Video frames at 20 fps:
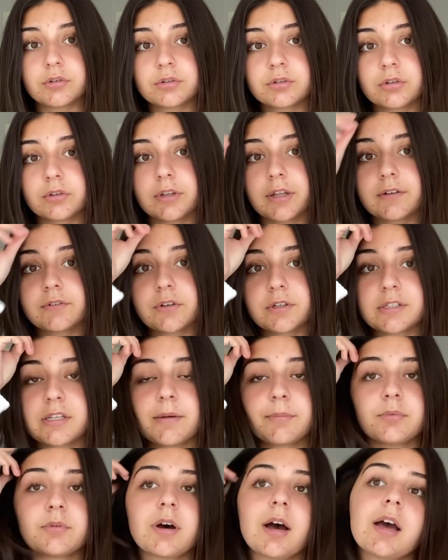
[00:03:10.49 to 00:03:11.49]
So like, for
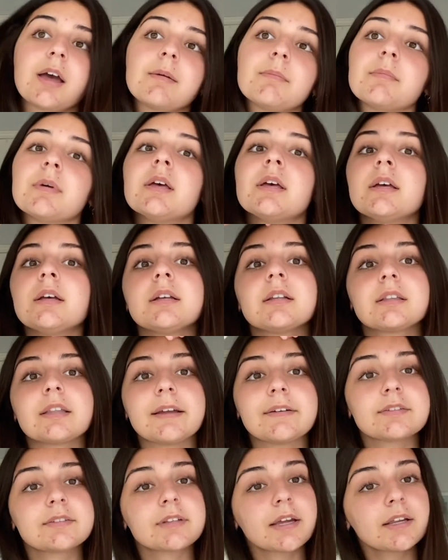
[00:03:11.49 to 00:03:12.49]
example, I'm
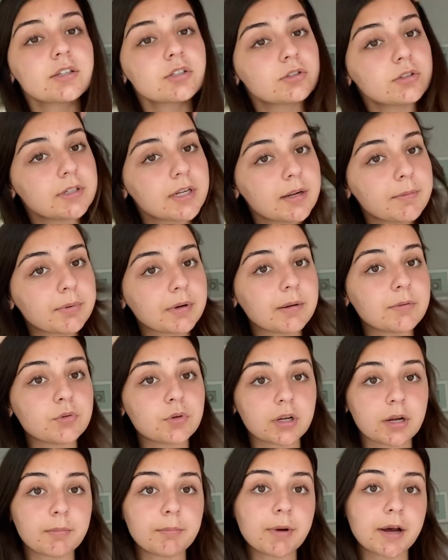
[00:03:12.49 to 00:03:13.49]
life science student, but I'm
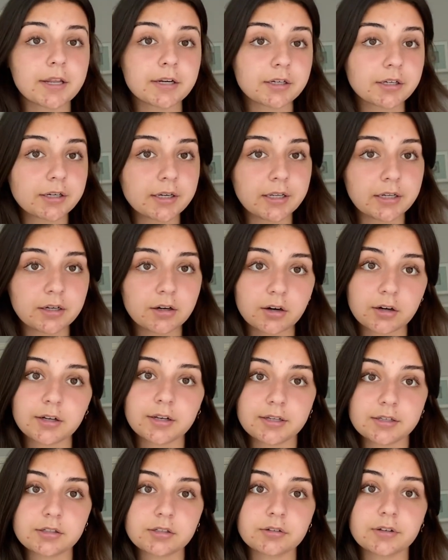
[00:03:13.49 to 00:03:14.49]
doing a minor in art
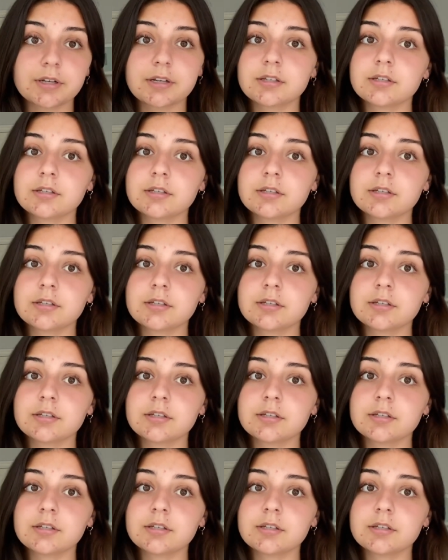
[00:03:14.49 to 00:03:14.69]
history.